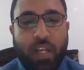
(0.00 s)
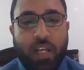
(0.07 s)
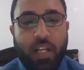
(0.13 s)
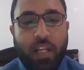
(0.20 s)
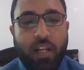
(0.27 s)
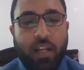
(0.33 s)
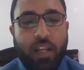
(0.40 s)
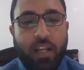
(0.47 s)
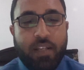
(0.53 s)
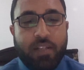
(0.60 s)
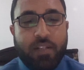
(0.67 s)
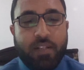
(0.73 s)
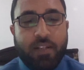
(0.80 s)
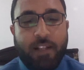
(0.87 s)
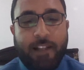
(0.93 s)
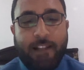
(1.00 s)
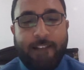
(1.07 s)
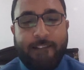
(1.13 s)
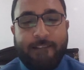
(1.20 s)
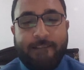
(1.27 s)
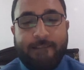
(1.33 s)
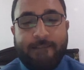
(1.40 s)
click next,
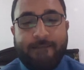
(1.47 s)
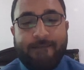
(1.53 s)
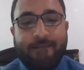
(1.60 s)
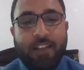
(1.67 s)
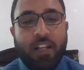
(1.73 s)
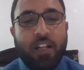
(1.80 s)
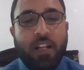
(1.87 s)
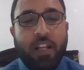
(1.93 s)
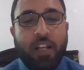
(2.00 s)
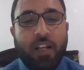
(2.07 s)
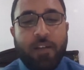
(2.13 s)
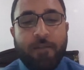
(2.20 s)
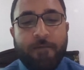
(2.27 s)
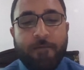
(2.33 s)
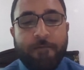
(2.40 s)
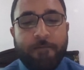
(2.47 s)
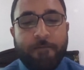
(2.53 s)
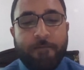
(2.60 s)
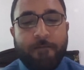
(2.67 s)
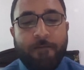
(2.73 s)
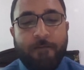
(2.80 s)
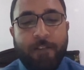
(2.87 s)
then click
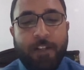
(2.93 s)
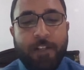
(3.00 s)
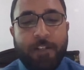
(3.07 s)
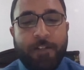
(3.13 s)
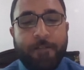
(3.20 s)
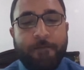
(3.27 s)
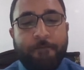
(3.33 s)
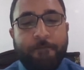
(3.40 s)
finish.